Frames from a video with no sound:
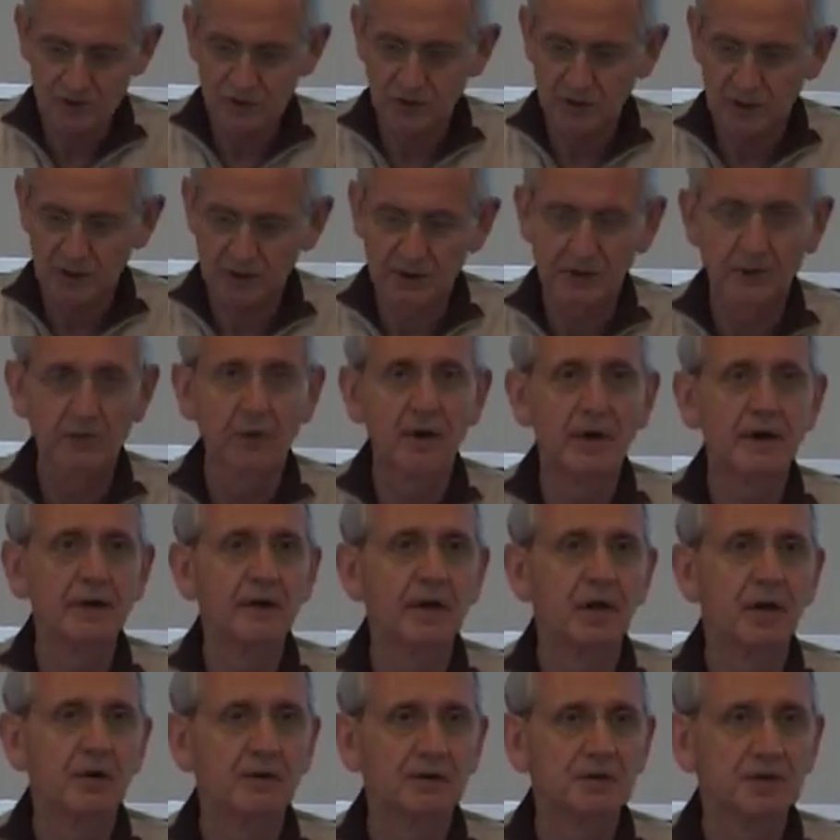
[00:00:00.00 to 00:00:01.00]
you are aware
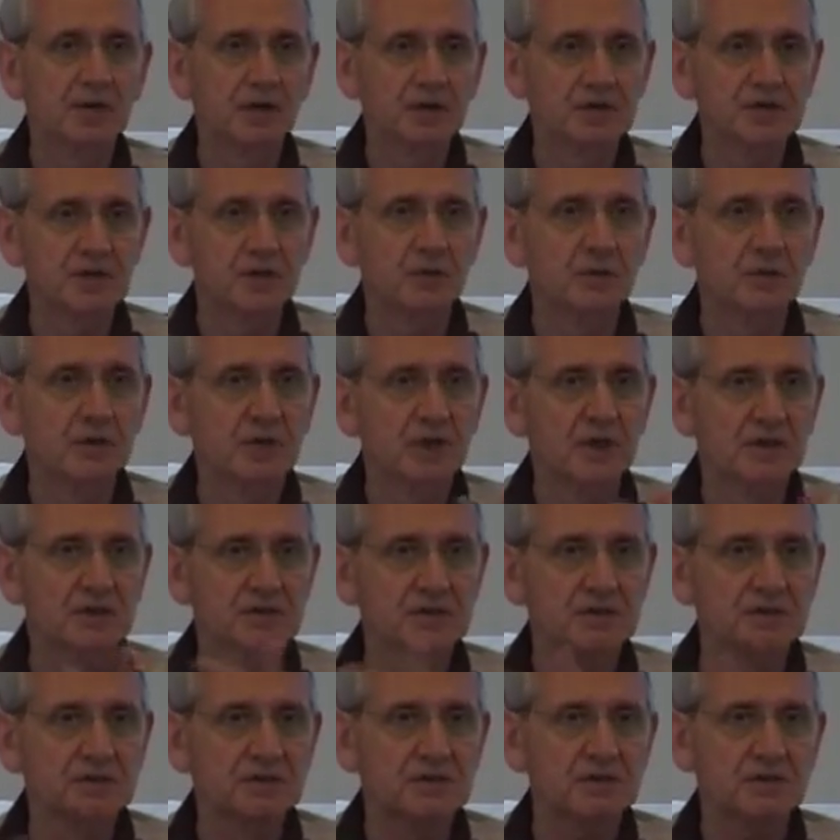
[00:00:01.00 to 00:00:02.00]
now in the
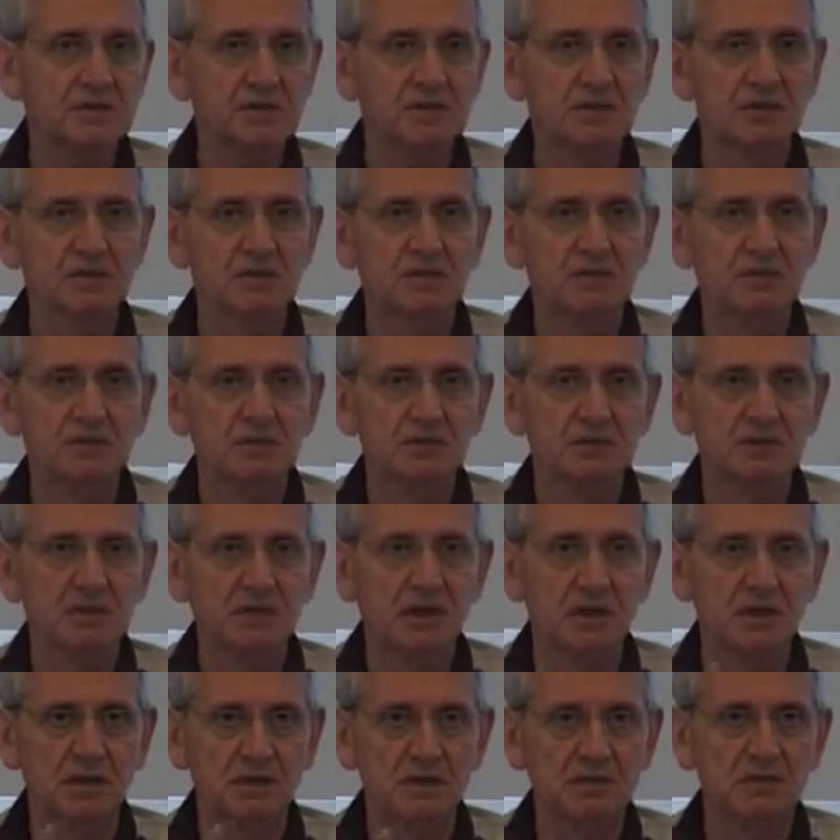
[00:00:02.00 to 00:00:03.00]
examinations,
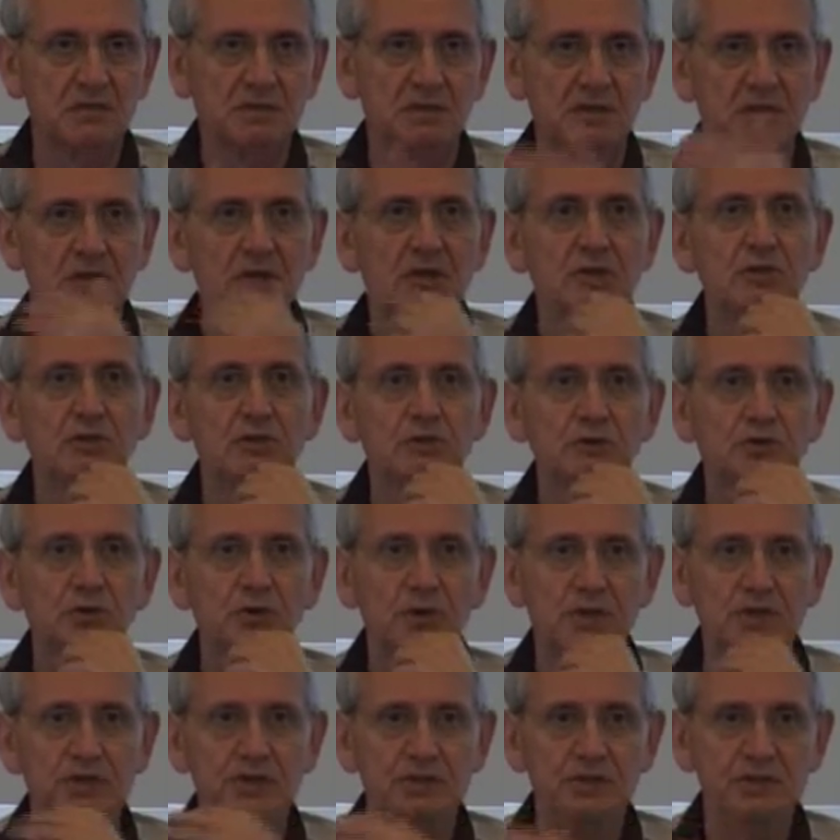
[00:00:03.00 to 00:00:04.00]
I include
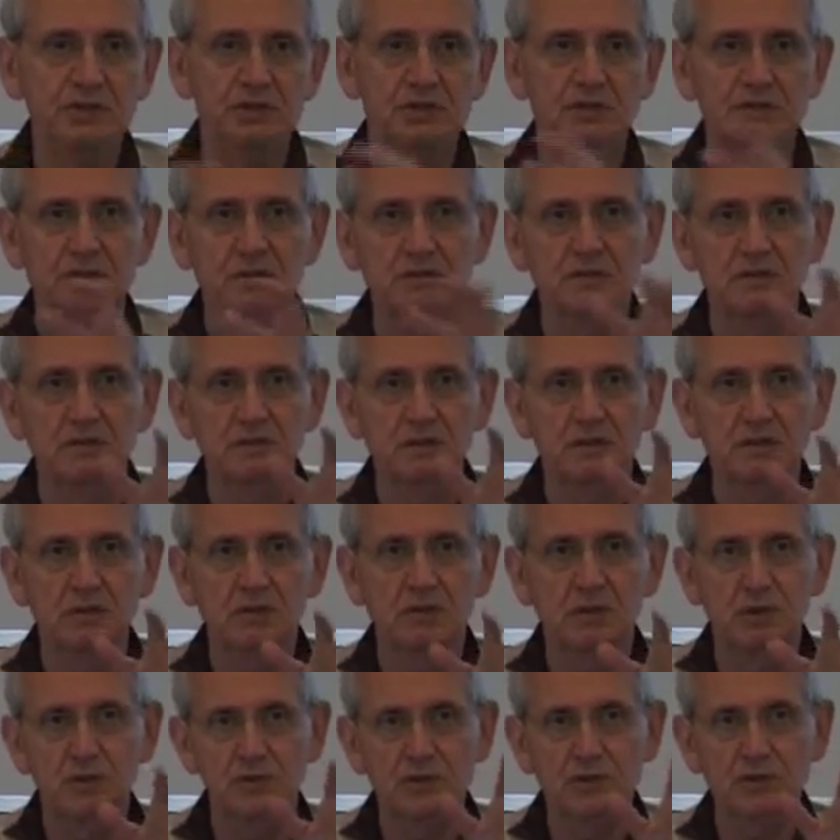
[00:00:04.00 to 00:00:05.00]
questions
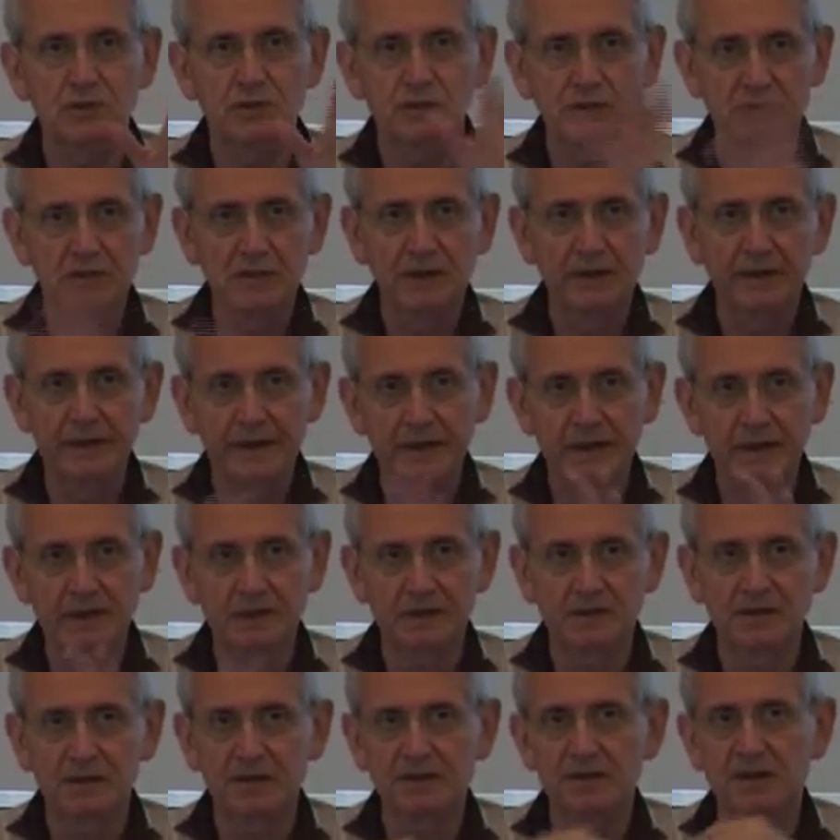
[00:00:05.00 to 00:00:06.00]
concerning
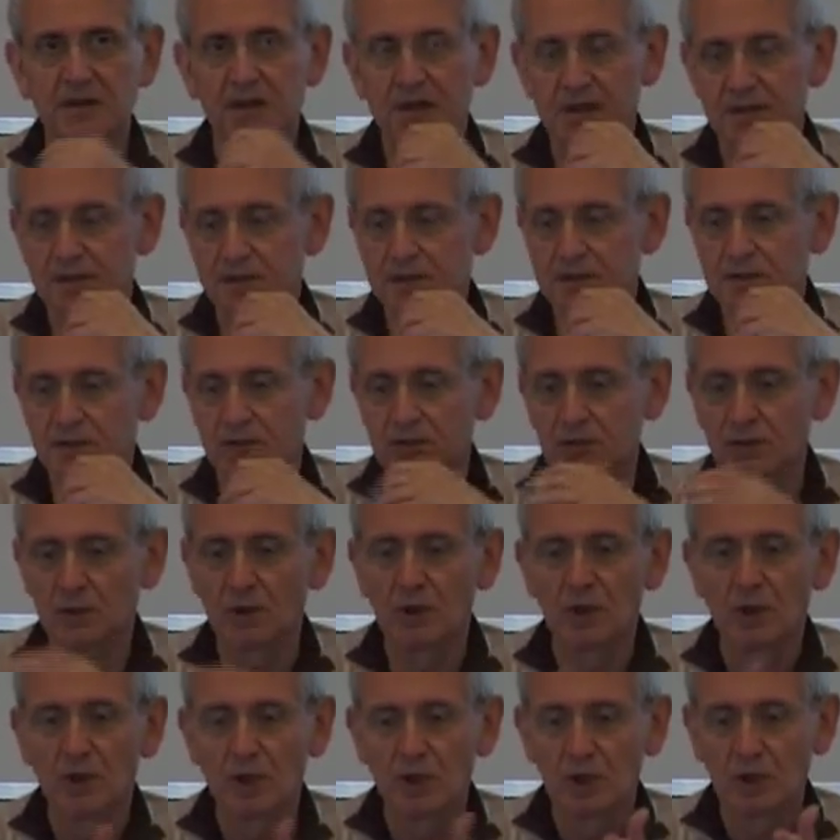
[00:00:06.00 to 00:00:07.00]
directly these cases. So
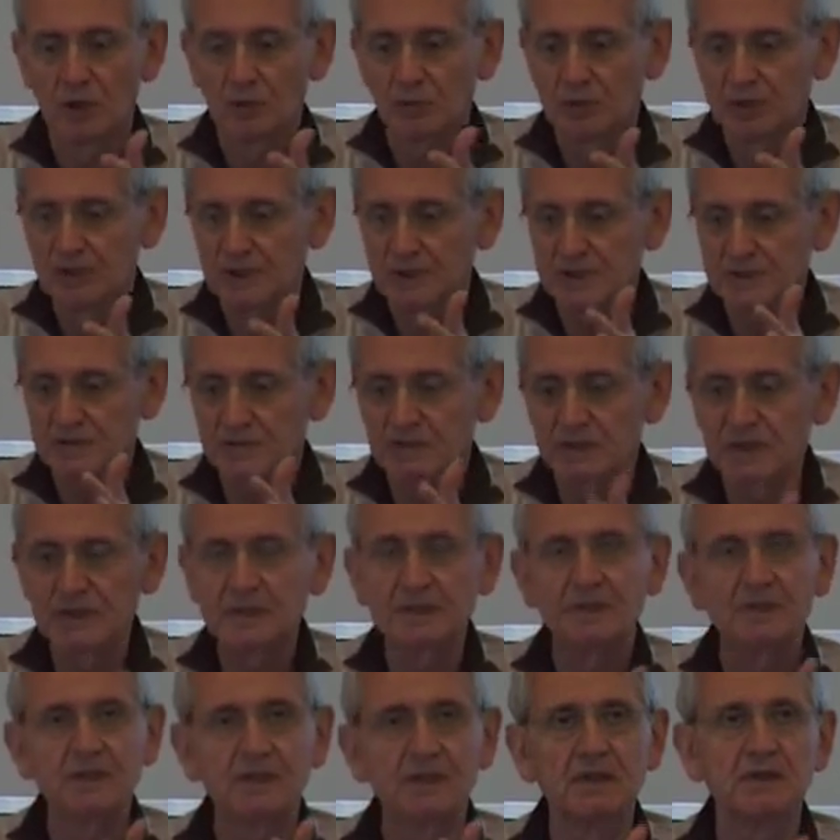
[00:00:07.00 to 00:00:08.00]
please
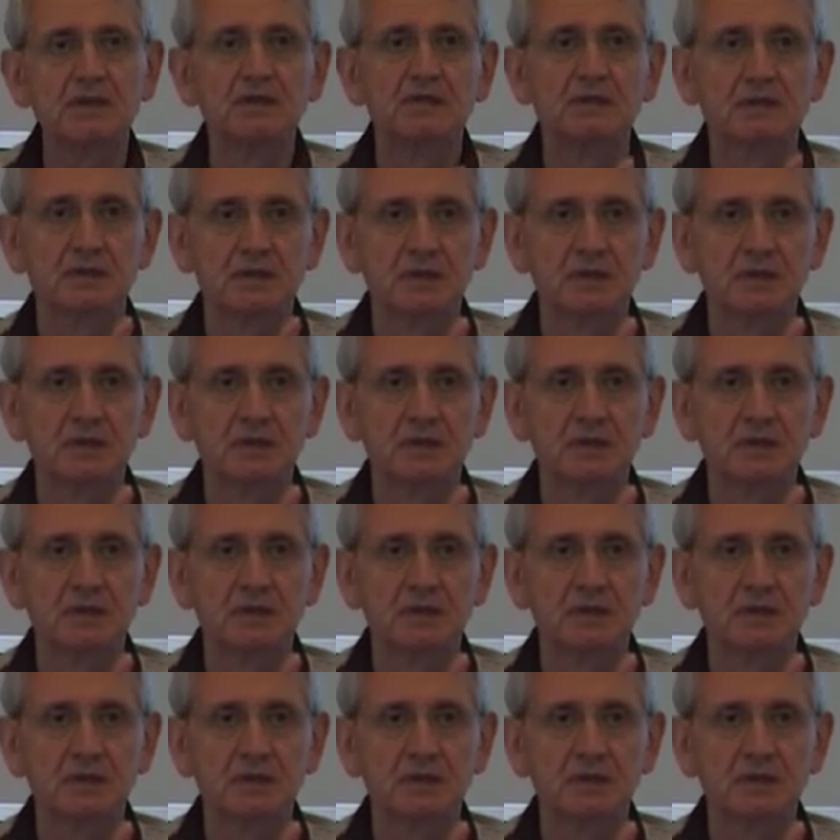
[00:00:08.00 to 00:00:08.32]
read the